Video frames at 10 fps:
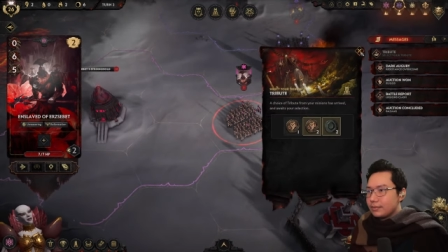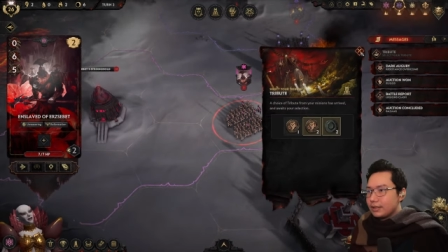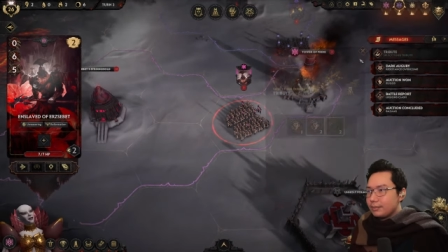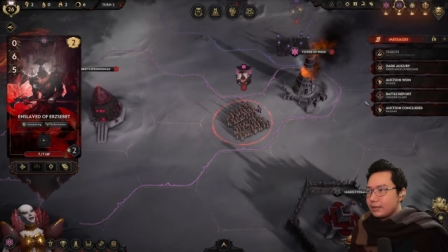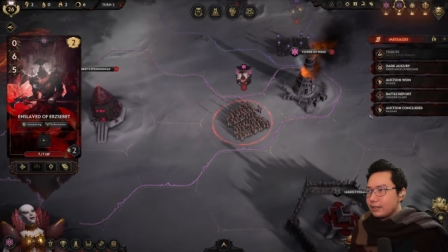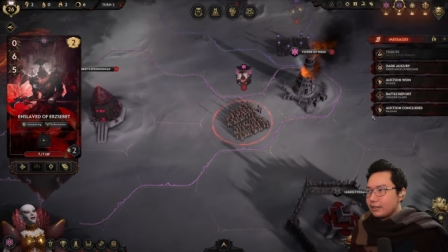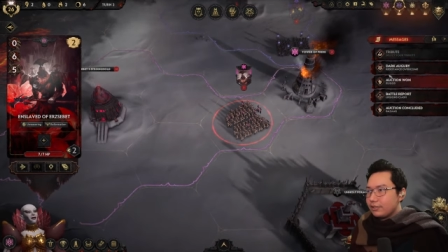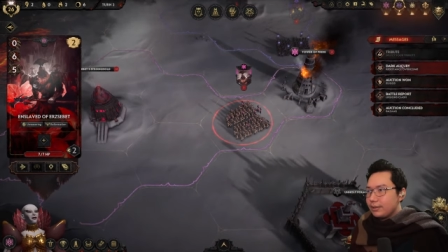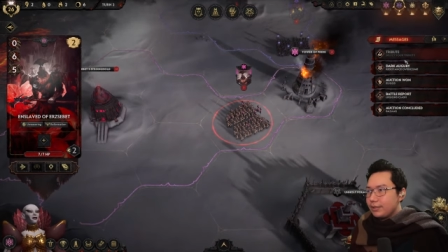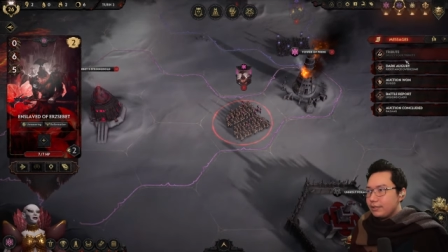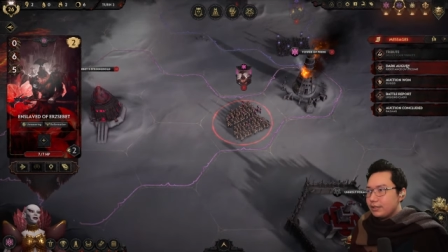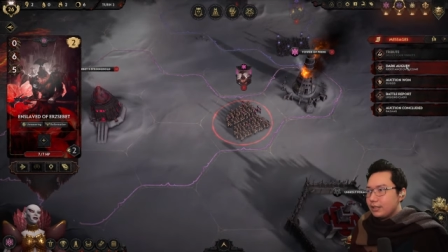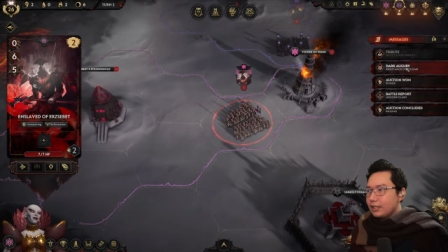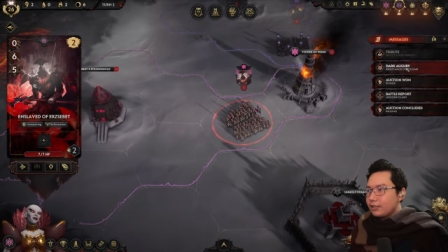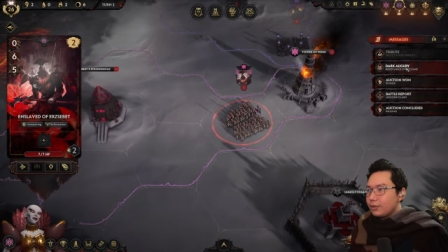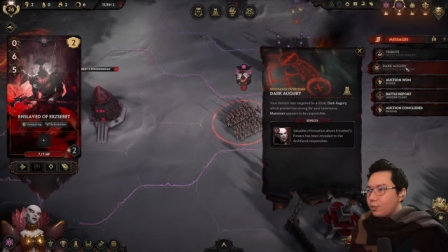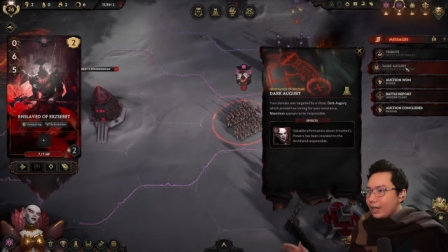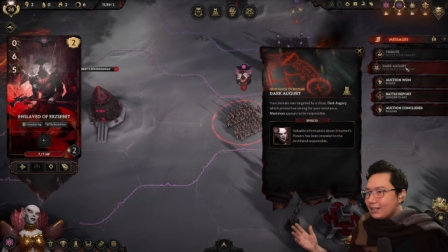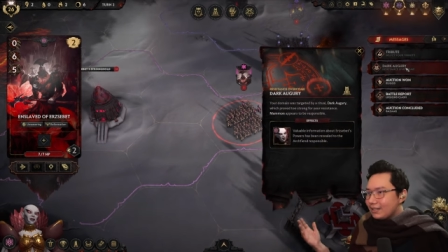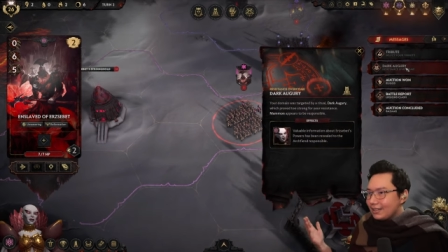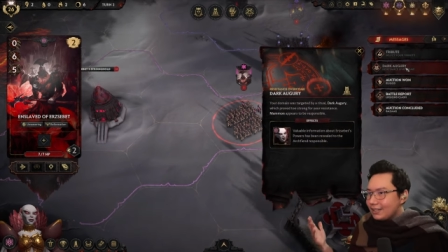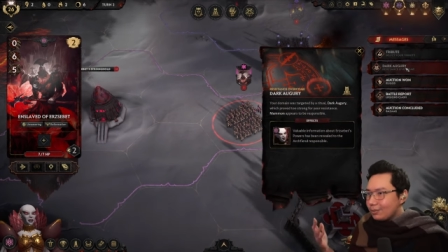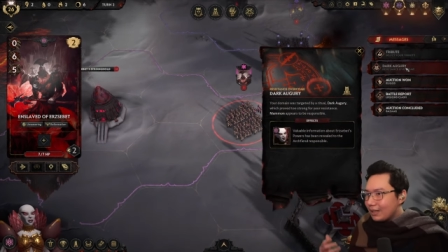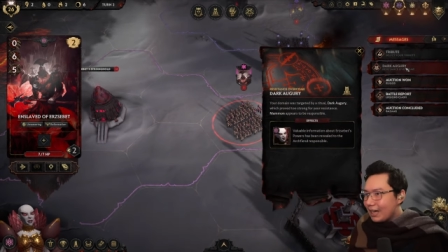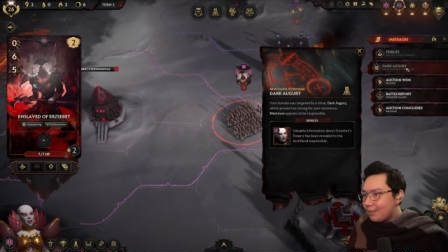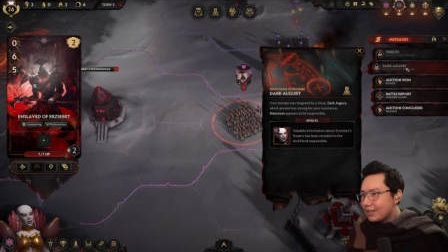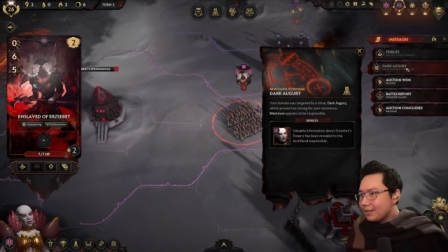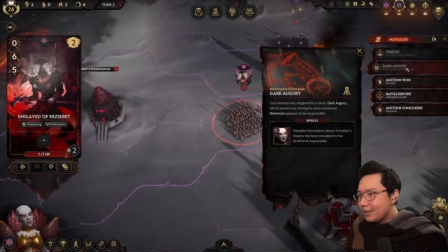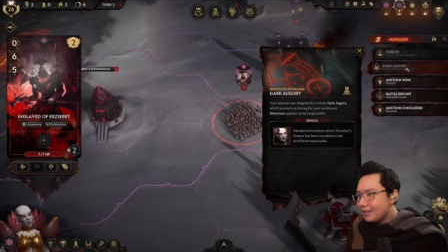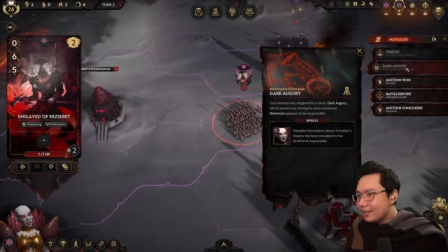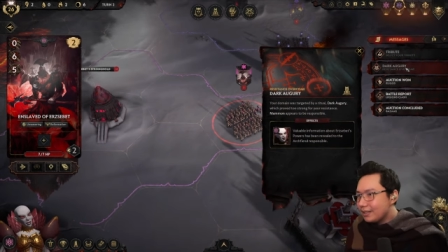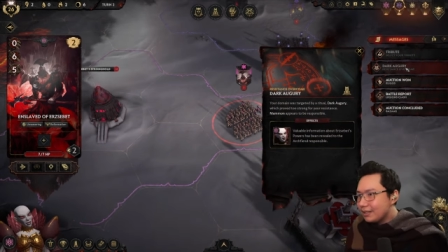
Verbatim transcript: Yep, take the tribute. So what is this? What happened to me?